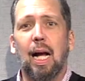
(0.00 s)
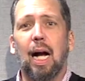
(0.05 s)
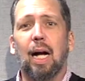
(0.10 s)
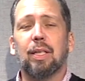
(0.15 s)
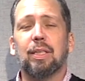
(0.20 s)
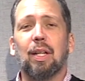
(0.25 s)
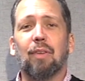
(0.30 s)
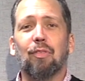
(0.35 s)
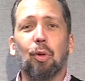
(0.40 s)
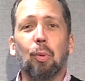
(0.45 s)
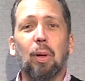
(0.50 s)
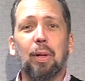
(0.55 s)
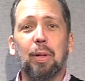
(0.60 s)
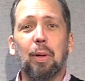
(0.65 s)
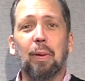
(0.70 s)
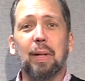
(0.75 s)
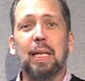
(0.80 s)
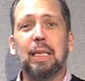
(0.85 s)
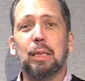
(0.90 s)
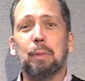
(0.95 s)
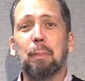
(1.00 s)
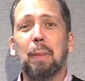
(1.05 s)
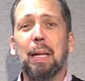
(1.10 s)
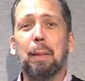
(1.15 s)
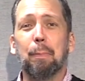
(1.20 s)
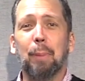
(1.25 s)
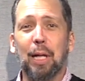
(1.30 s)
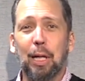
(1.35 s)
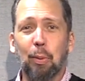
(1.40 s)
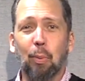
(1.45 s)
How's everyone doing? It's me,
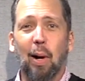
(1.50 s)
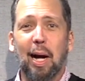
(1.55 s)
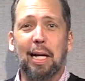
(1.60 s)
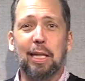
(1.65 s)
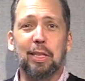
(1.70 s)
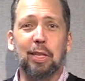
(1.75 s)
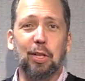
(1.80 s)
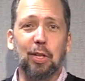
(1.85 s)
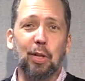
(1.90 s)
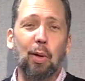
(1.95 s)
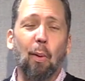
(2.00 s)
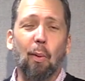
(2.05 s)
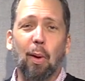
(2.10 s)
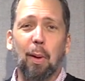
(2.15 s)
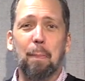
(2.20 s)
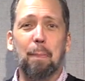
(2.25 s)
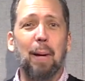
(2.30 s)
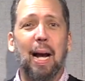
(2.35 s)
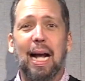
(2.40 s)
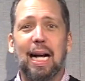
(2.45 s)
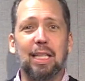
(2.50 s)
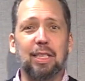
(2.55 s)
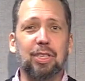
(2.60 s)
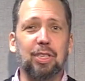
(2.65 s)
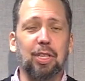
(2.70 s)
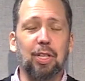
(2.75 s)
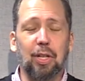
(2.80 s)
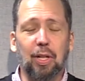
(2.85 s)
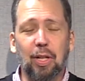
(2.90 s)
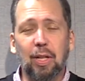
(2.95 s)
Pete Wagner, your
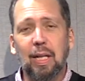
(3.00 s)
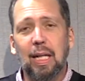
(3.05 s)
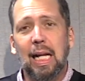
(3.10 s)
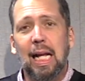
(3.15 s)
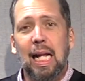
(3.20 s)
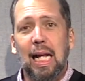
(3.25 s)
ambassador.